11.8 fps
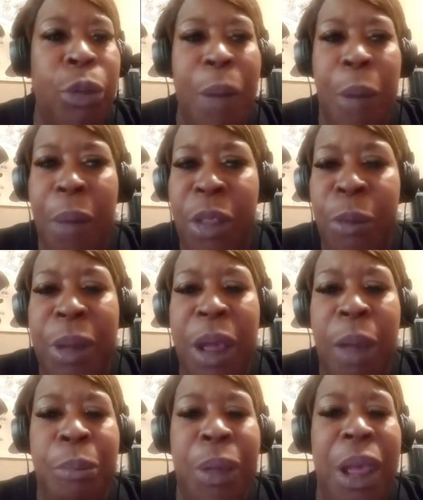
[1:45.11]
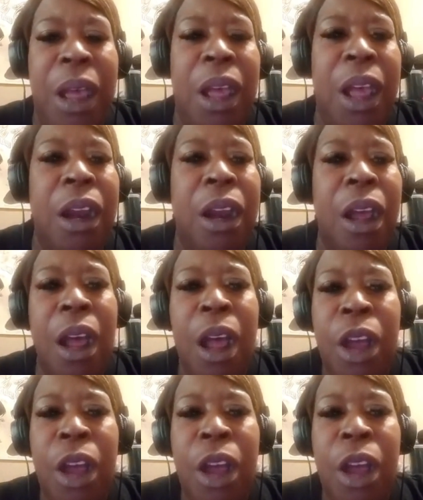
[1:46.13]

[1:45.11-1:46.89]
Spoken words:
my mother being beaten,